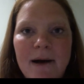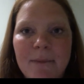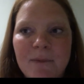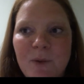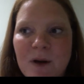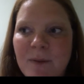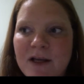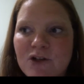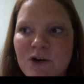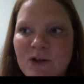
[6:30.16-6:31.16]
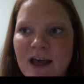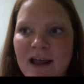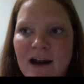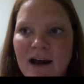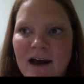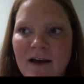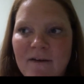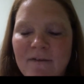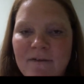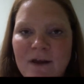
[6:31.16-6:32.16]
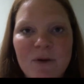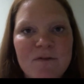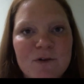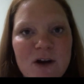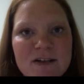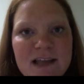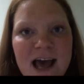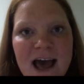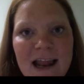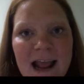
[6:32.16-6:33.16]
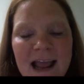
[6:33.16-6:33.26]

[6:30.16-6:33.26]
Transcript: we want to make sure that that we've addressed that.